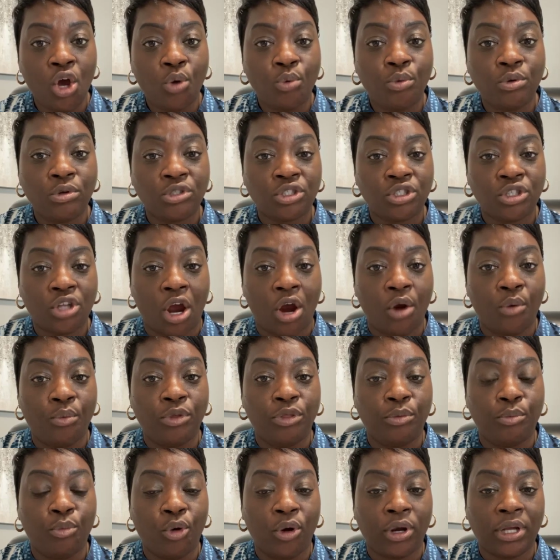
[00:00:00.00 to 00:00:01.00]
We'll start
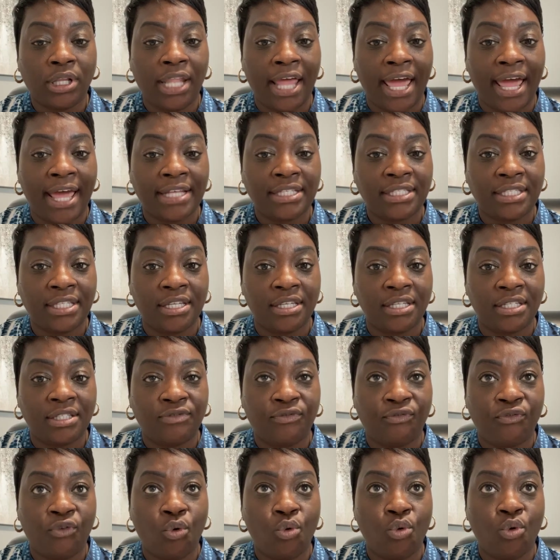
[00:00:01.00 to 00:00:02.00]
with more
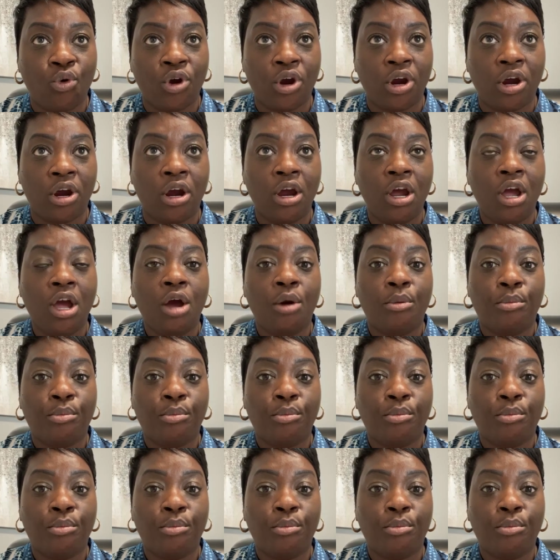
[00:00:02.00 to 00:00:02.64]
classes for